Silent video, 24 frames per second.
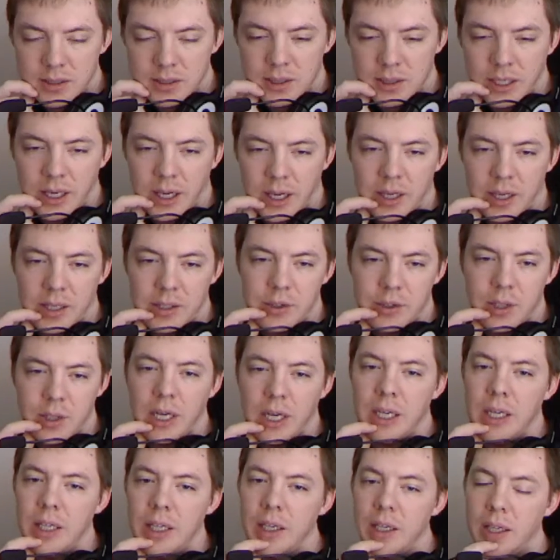thing I
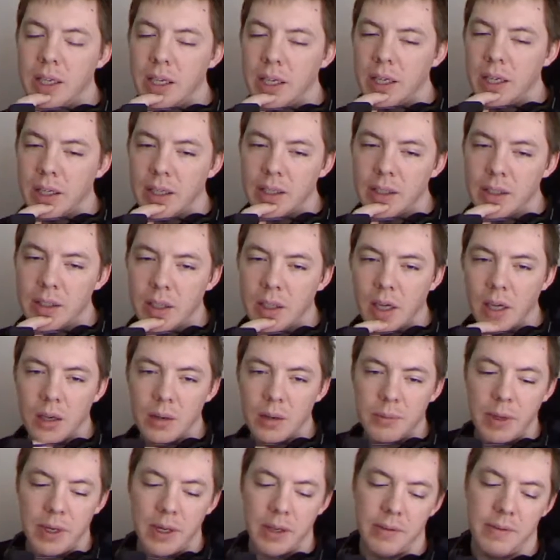traded in a
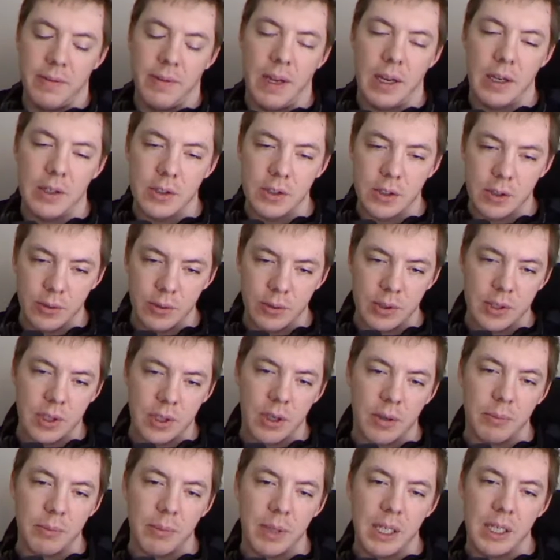automated fashion was
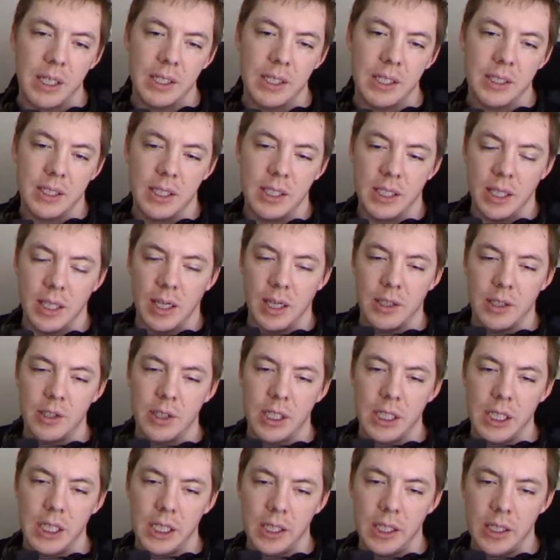on
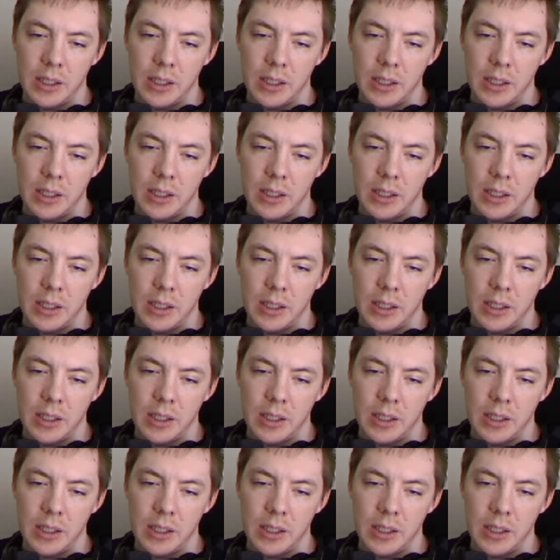BTC-E.